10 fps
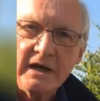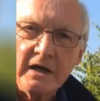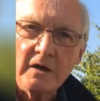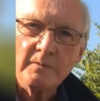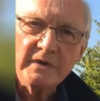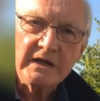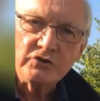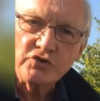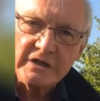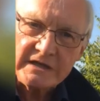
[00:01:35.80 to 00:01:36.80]
um, in
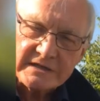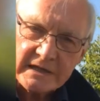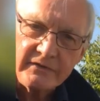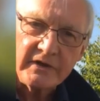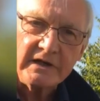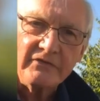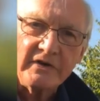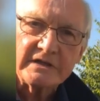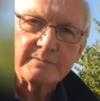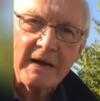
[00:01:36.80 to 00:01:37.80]
trees send the
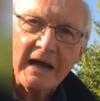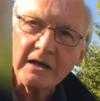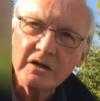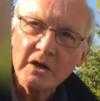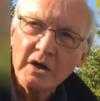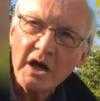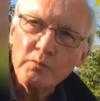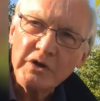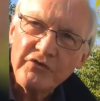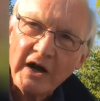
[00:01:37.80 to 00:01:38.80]
leaflets back
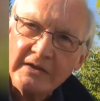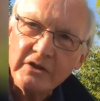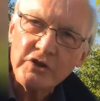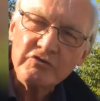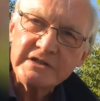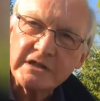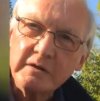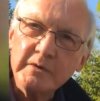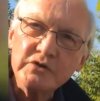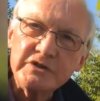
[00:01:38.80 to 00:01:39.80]
and we find that there is a
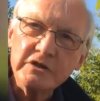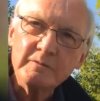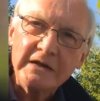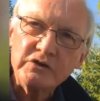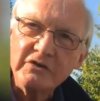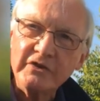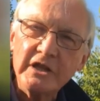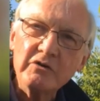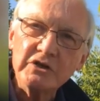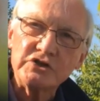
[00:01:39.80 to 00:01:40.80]
community who may not even
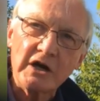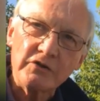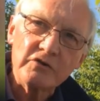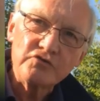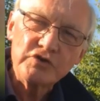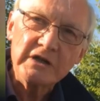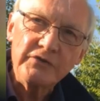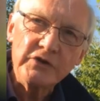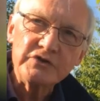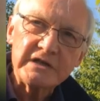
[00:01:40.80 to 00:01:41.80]
know each other of tree
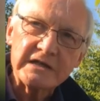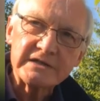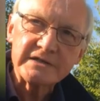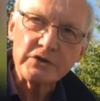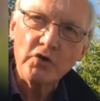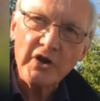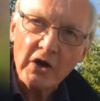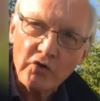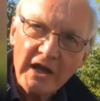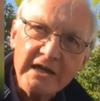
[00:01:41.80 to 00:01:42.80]
enthusiasts on,
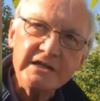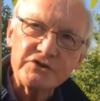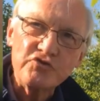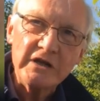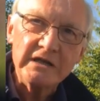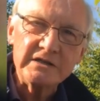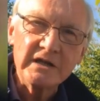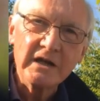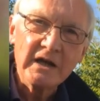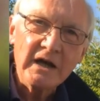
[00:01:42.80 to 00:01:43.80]
on any street.
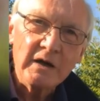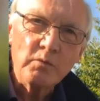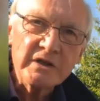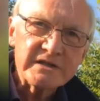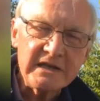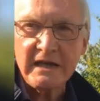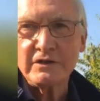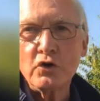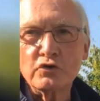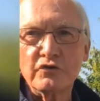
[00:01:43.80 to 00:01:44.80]
And once they get
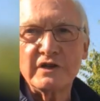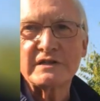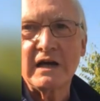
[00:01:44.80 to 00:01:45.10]
hold of this